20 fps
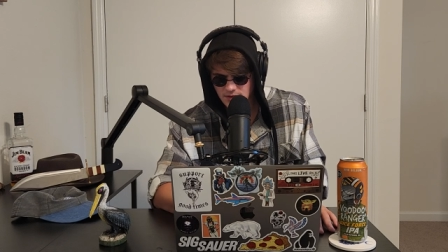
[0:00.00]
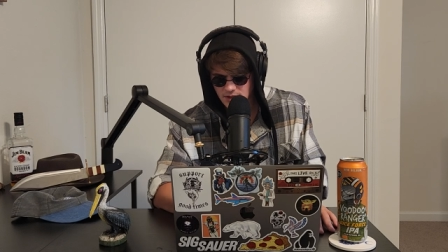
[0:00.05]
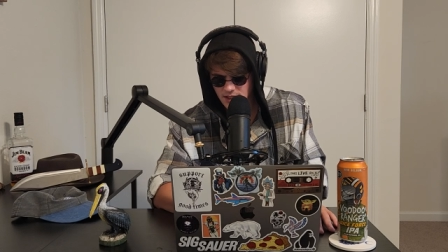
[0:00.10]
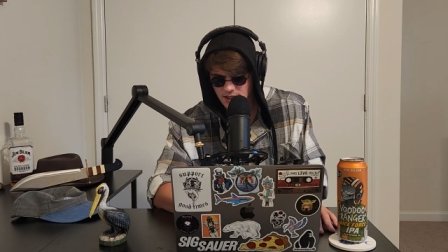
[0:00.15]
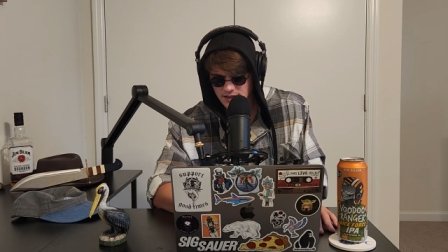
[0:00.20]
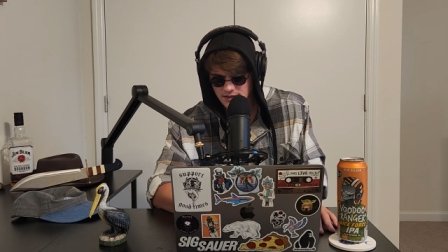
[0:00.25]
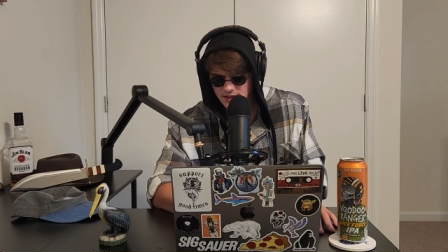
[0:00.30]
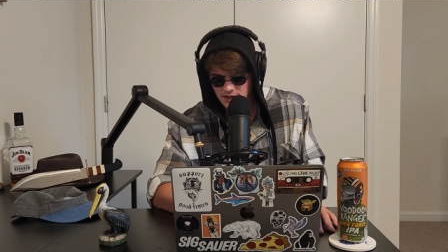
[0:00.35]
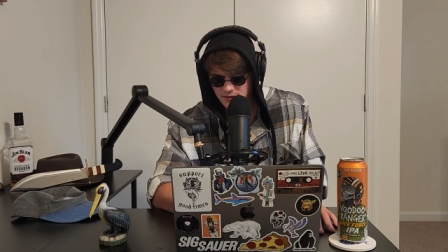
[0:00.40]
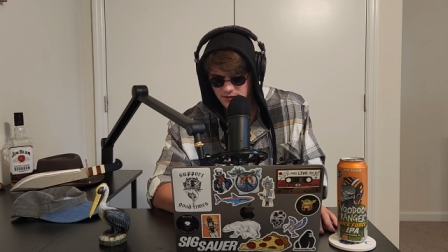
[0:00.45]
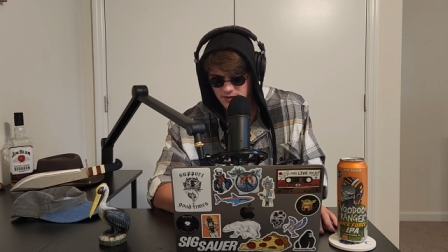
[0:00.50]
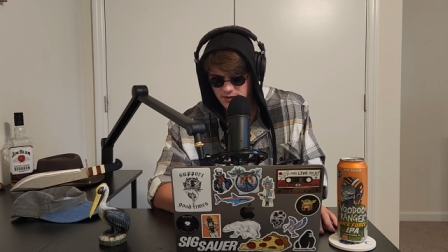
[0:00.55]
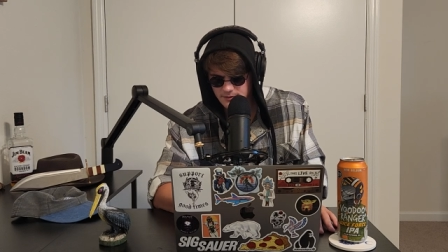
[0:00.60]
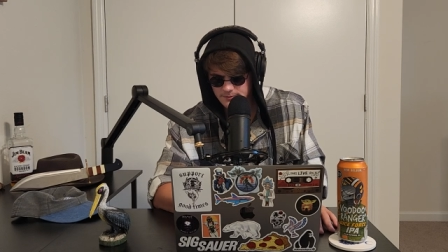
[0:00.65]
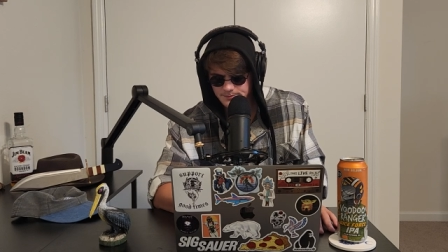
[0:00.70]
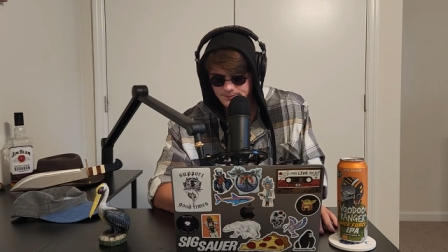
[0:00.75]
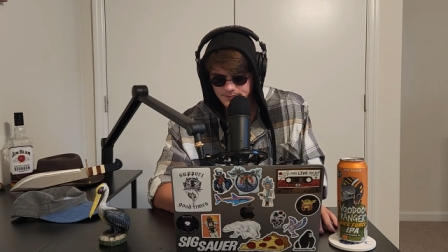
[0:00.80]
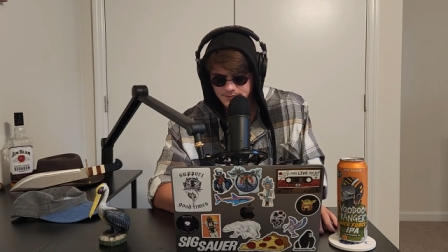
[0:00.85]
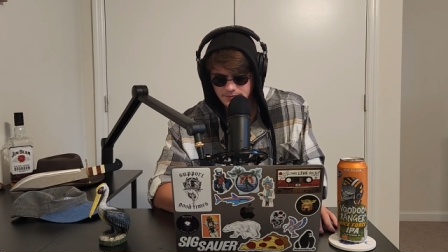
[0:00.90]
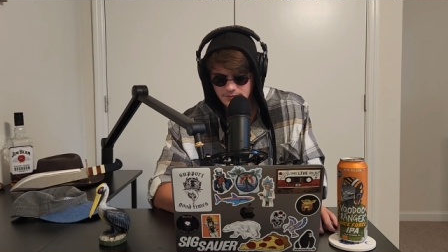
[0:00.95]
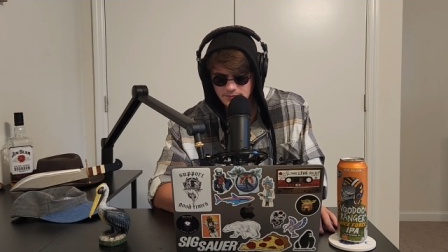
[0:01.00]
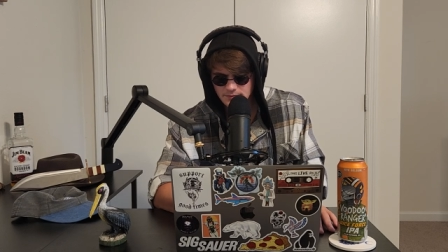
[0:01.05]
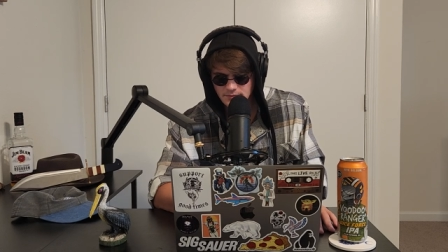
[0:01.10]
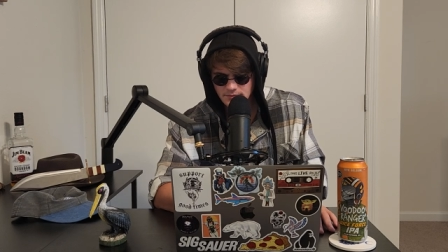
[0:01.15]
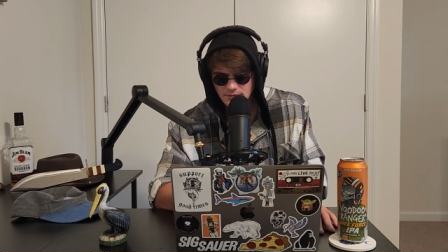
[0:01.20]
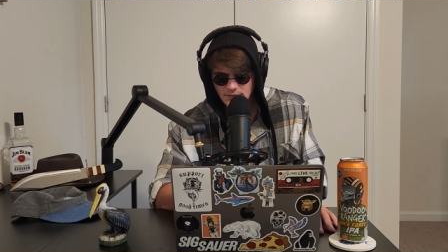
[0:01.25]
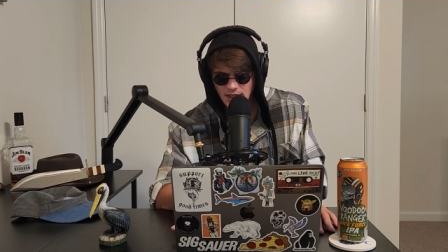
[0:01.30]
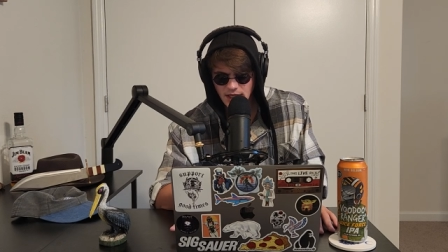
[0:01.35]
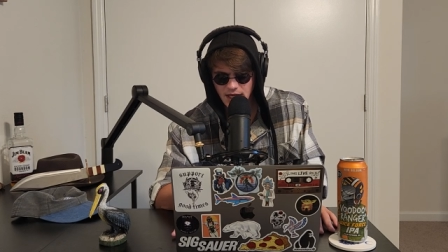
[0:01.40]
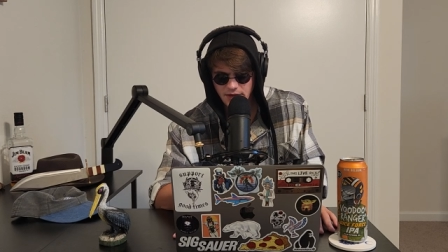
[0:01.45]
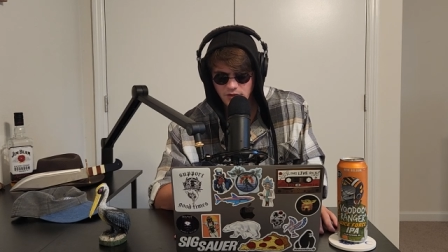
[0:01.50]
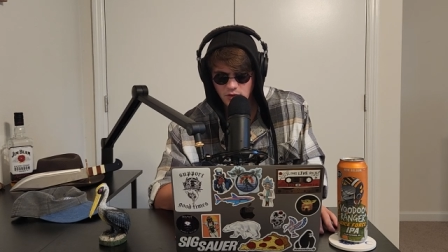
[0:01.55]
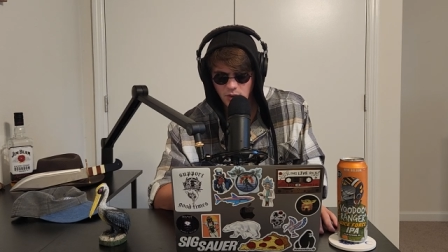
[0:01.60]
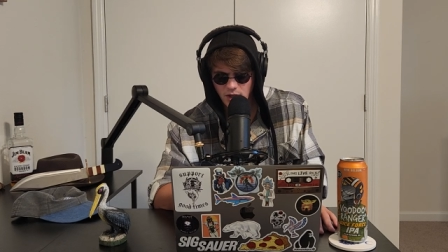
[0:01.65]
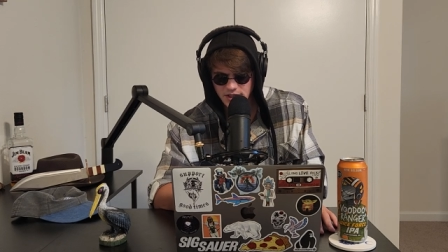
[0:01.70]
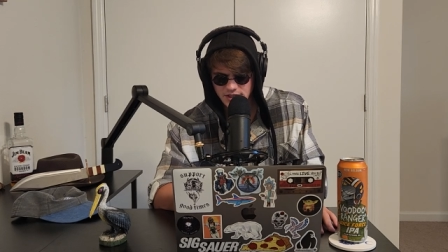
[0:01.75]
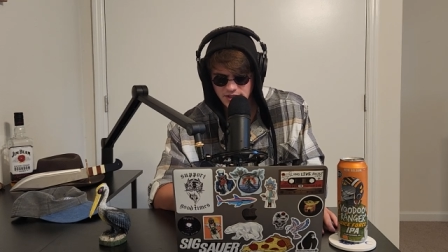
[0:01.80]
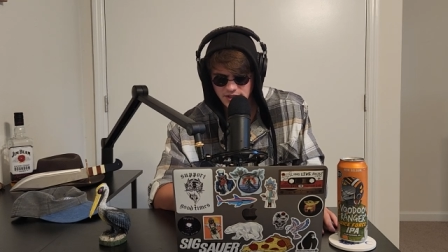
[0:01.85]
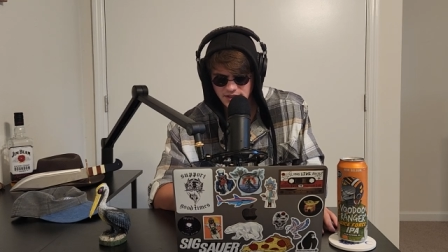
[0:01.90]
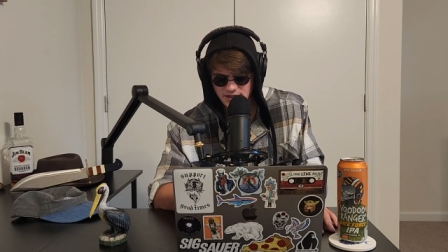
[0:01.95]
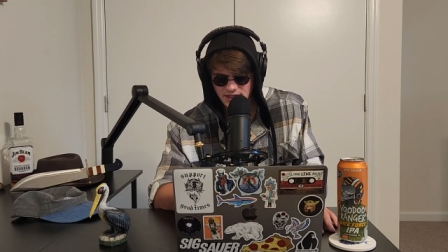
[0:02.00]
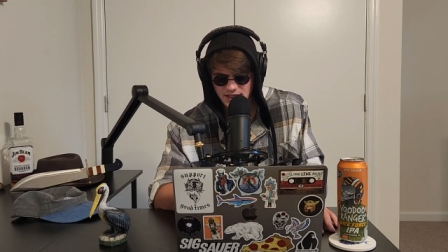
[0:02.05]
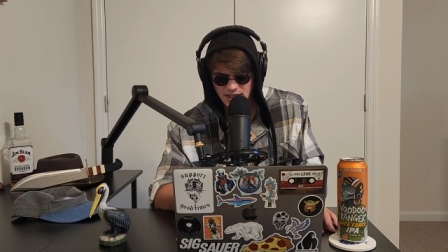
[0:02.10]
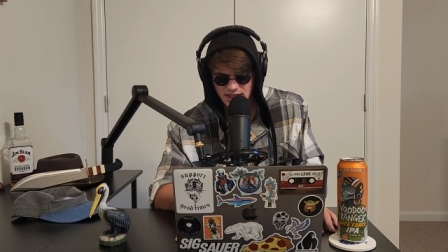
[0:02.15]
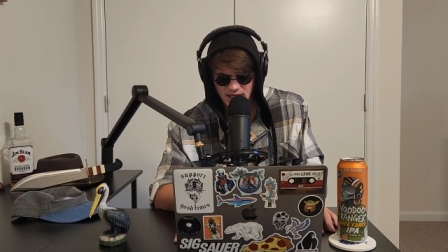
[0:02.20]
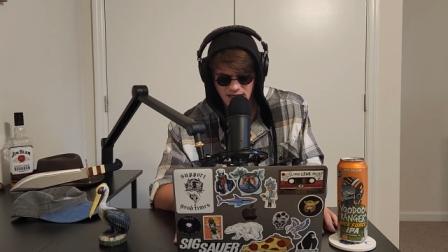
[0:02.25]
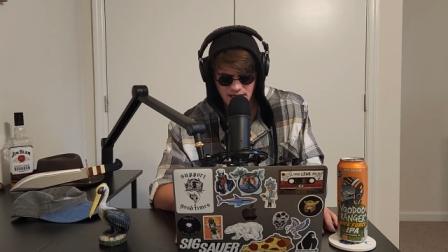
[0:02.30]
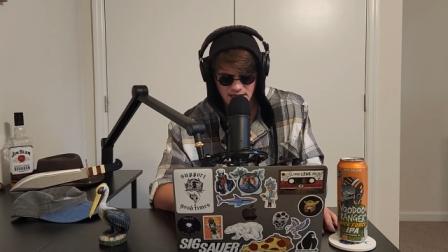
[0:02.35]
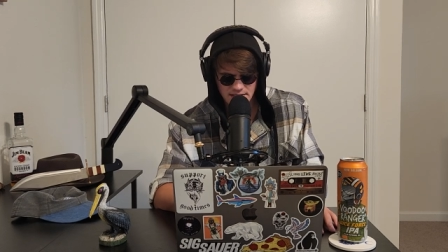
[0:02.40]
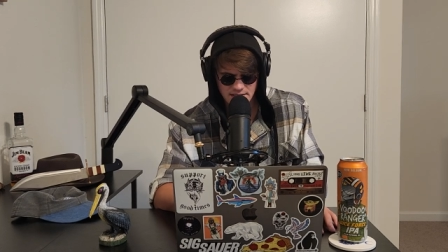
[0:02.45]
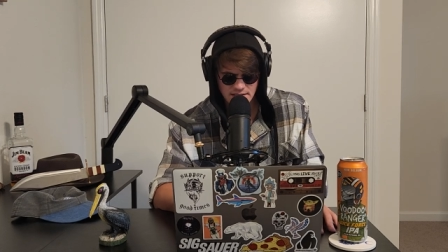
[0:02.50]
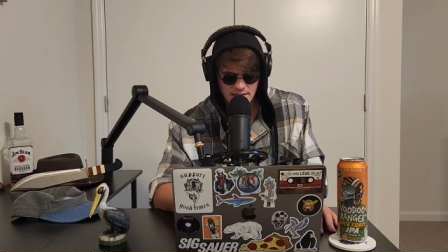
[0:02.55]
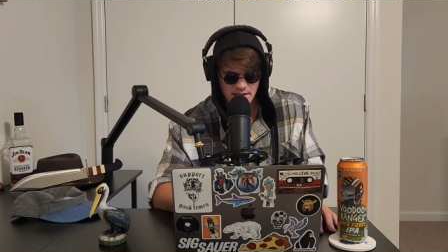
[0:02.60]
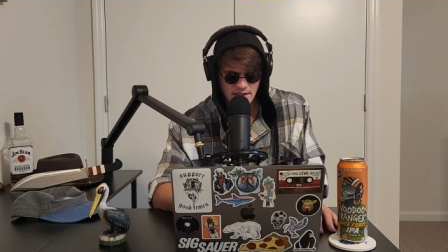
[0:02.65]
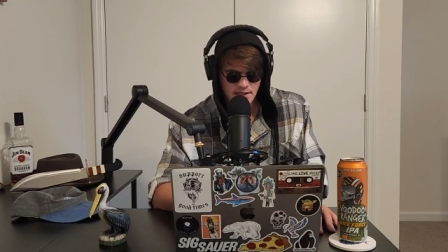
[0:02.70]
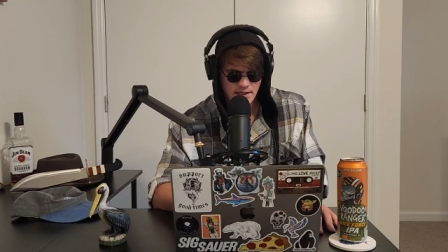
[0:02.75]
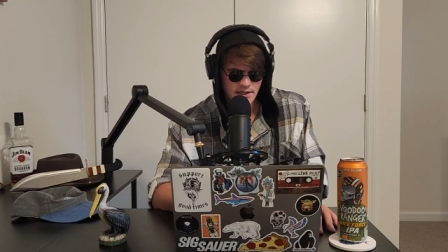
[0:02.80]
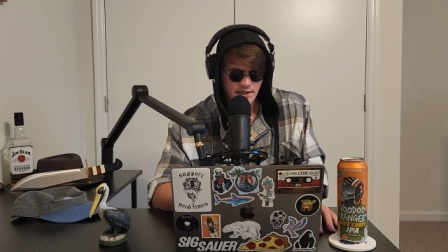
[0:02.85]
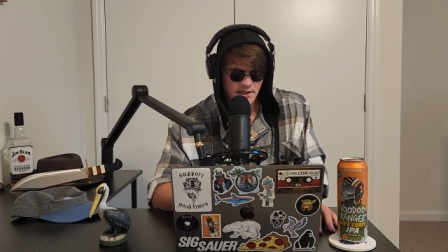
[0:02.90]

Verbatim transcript: If you guys ever have questions, again,